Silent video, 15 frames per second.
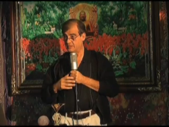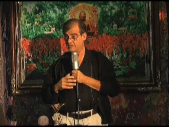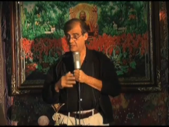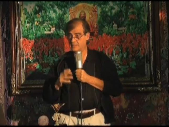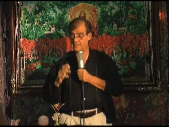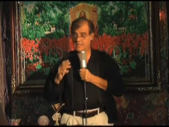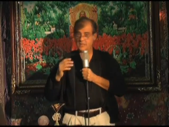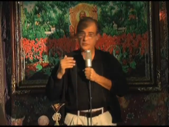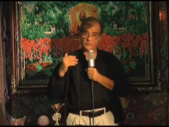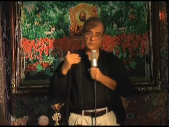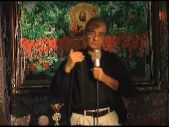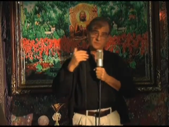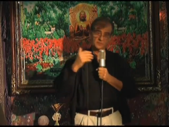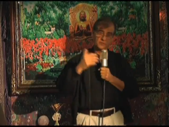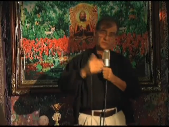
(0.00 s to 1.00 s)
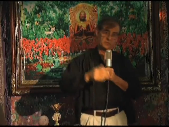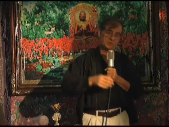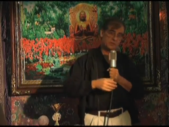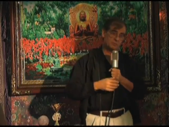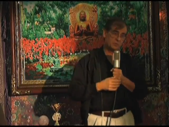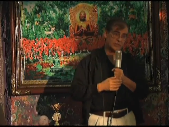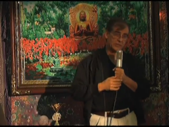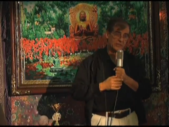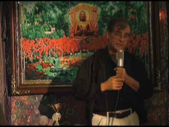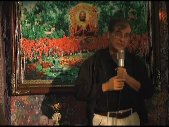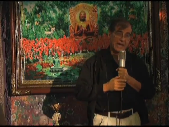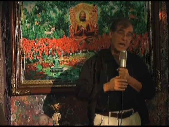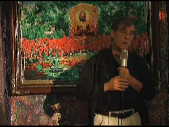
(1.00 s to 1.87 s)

and now they're completing